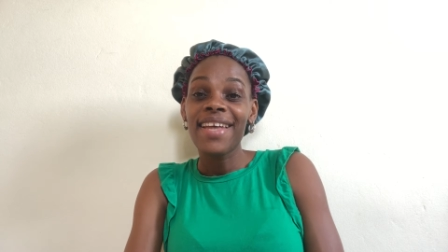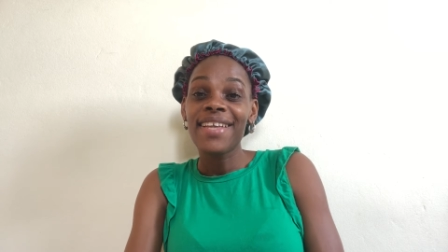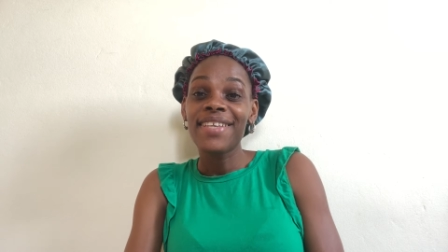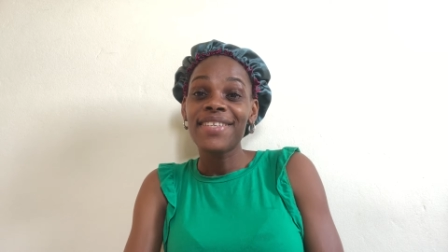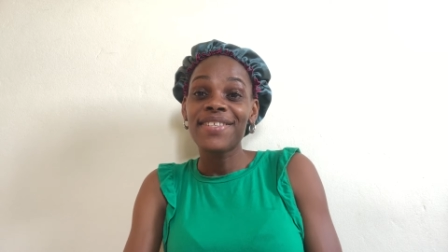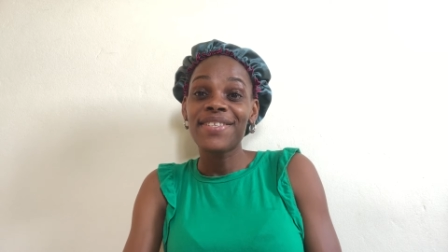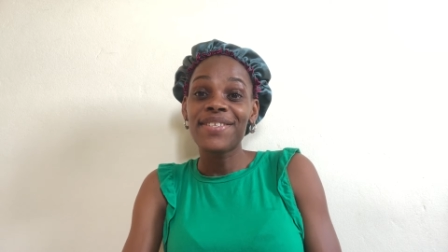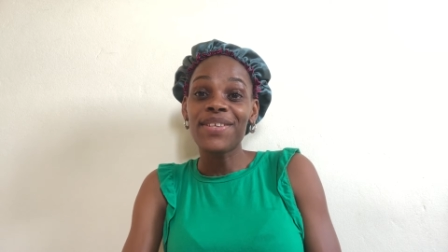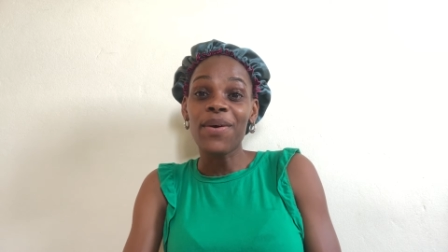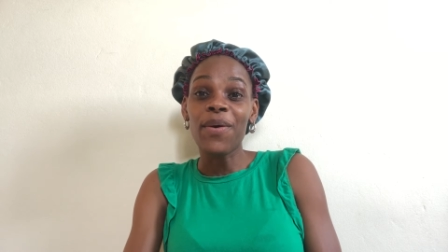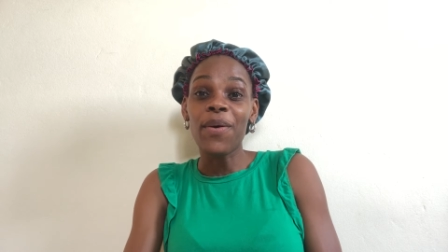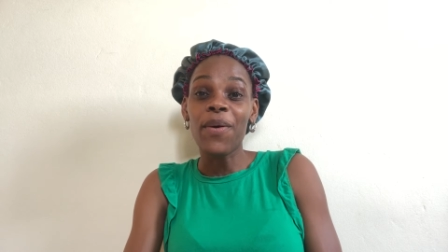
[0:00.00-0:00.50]

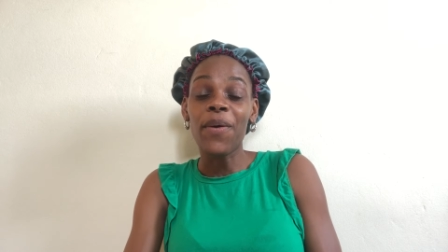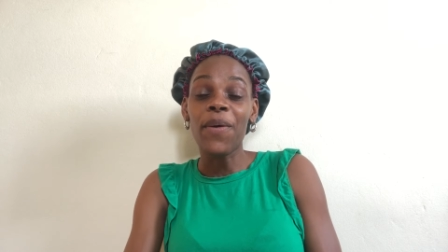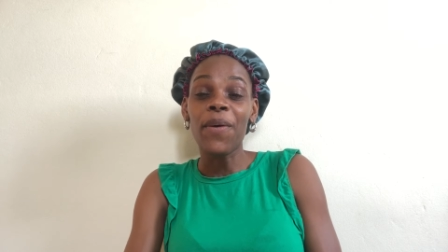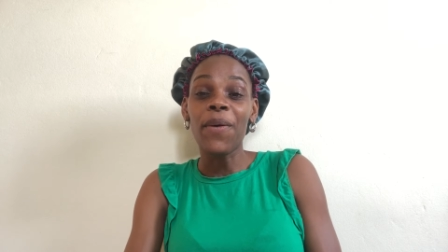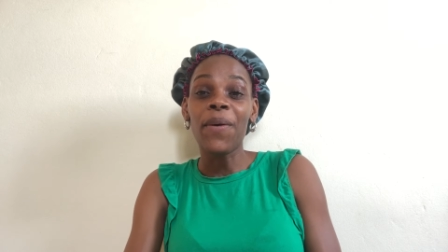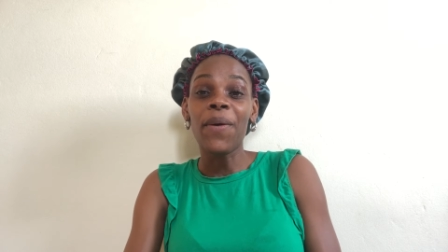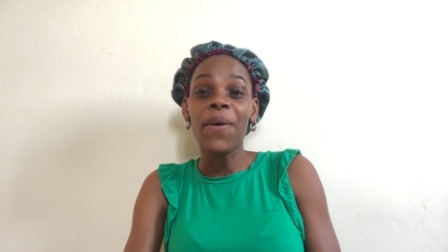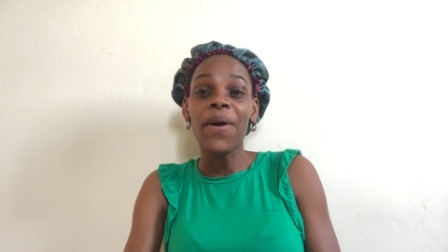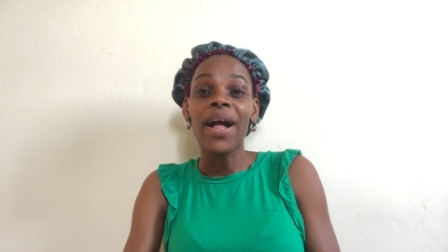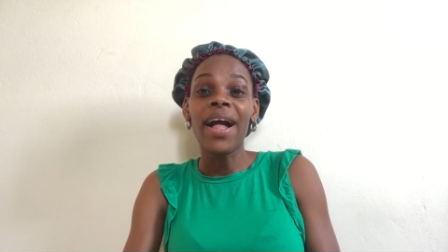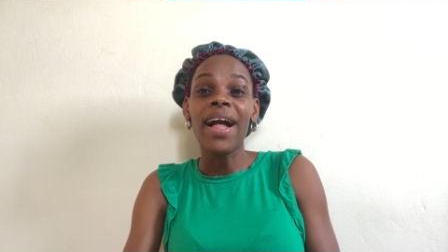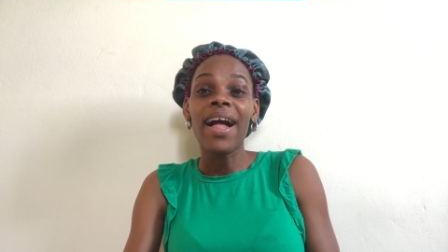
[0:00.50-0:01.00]

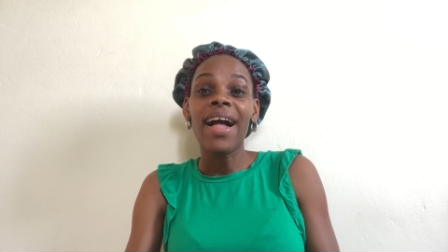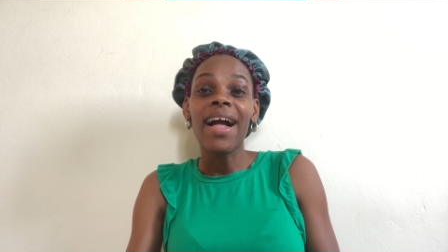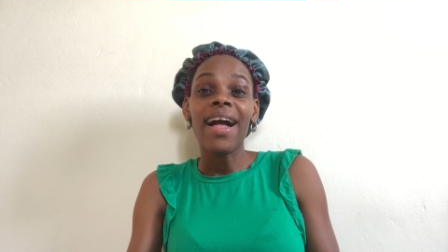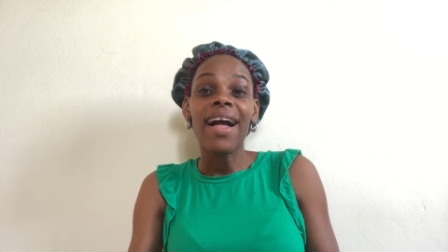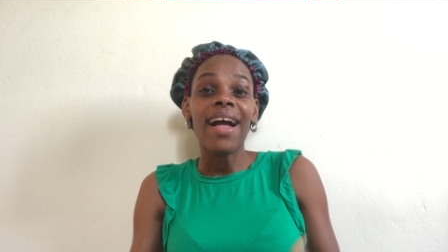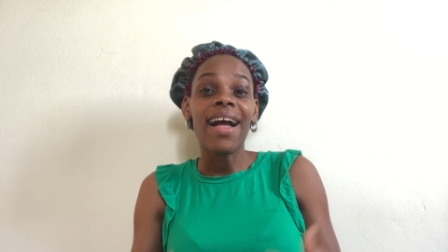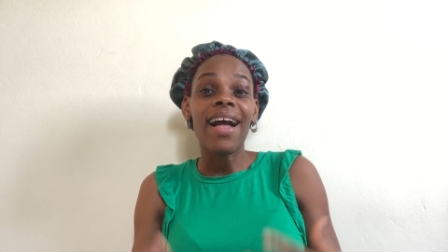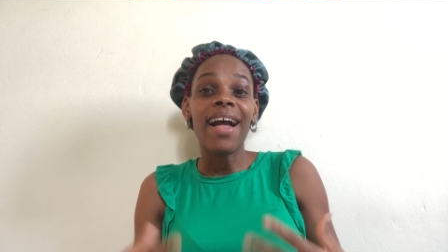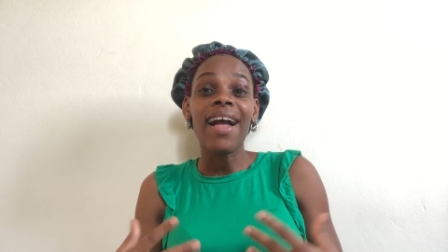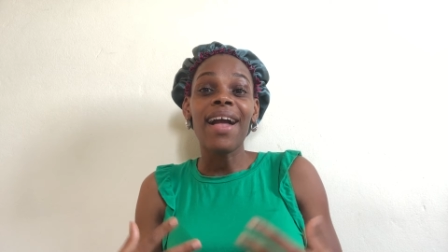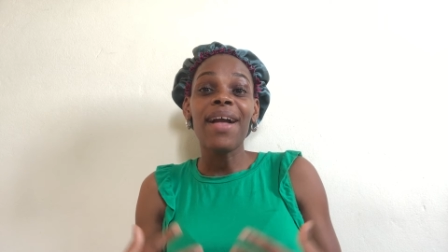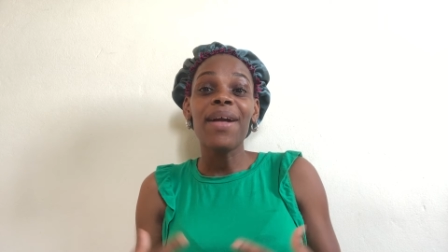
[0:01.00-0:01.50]
So
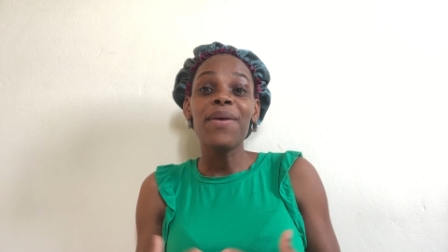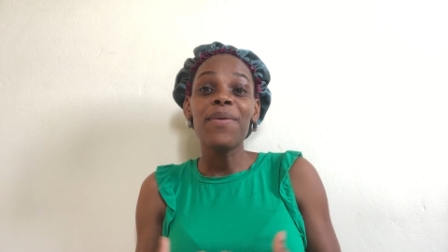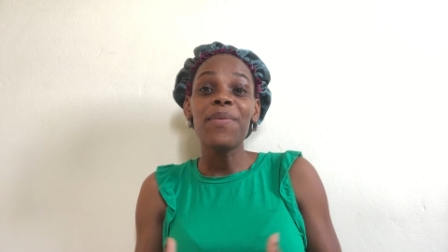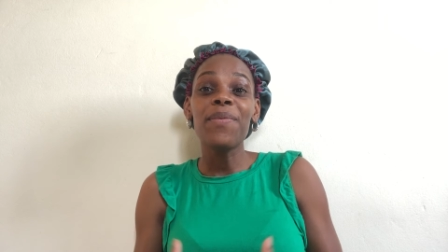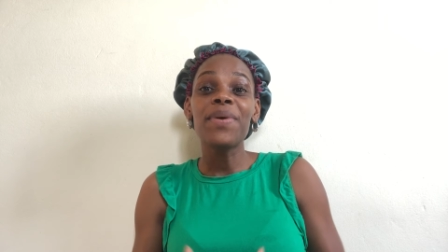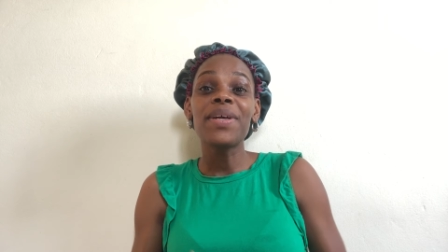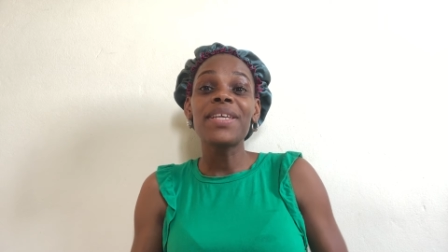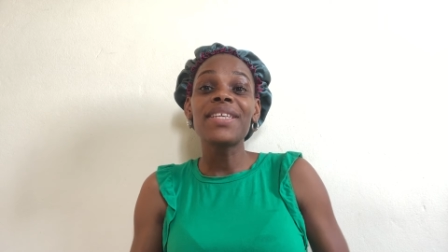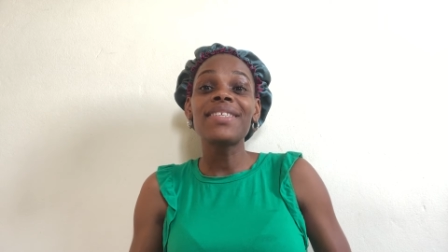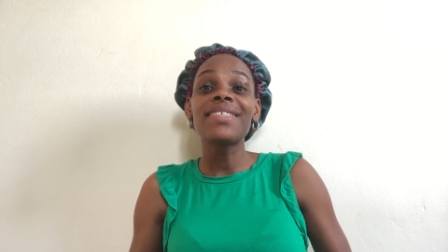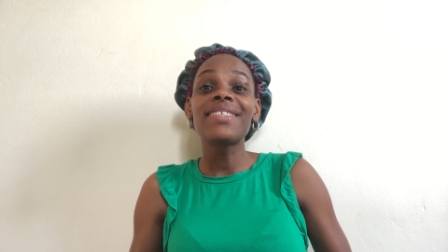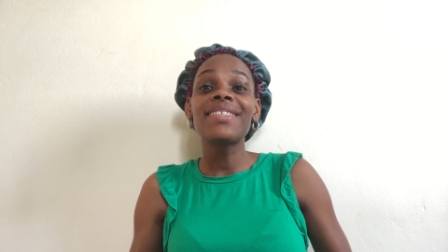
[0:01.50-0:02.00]
I
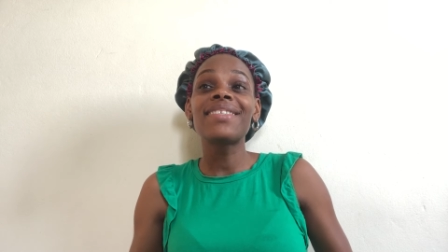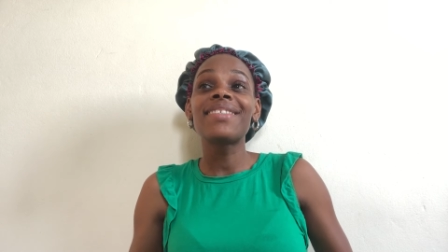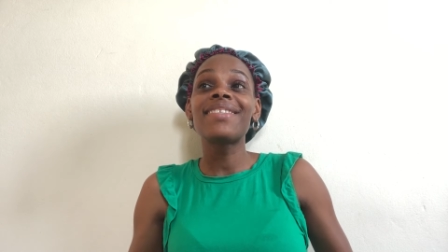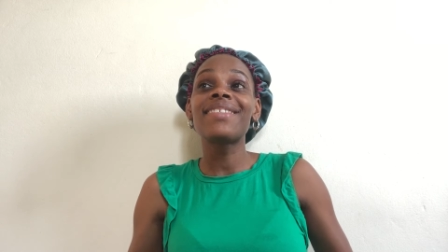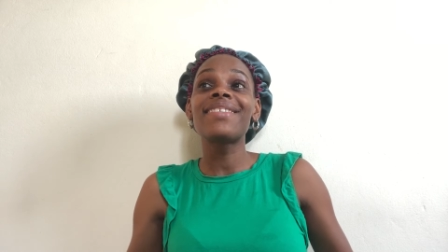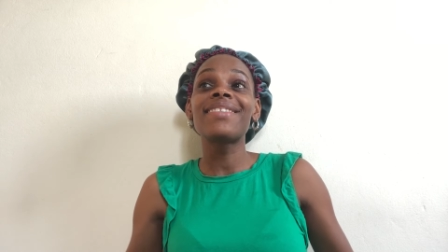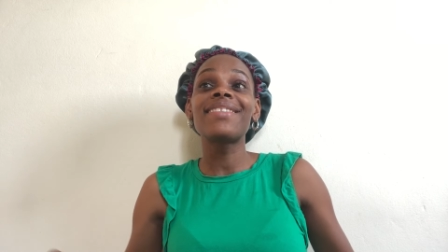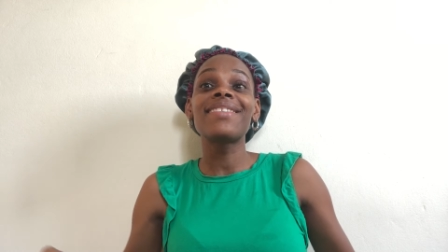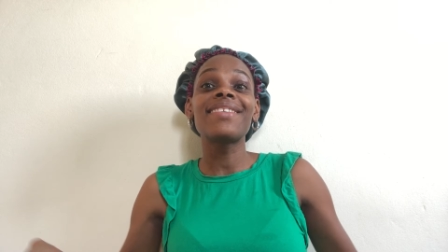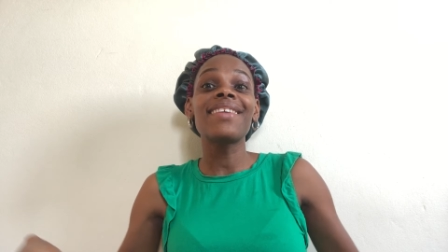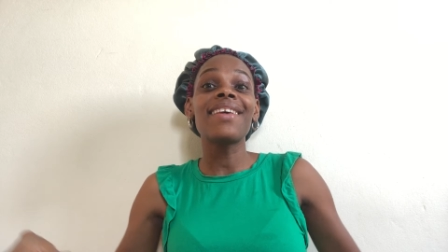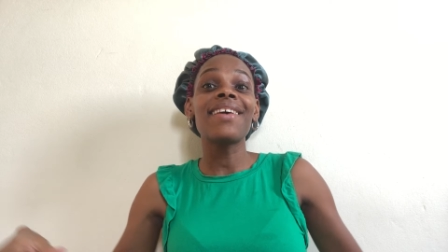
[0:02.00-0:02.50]

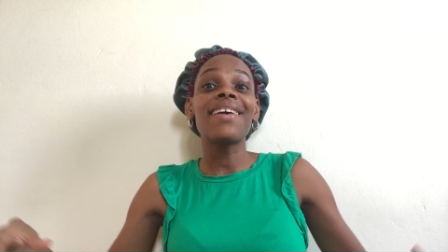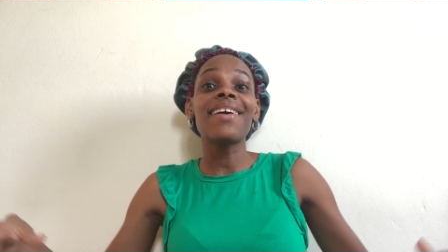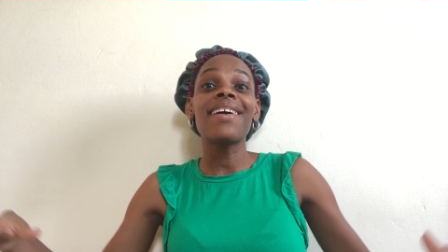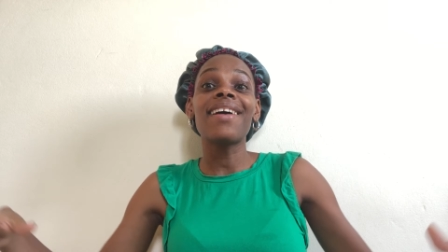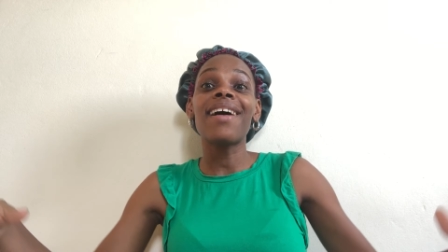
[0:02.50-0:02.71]
was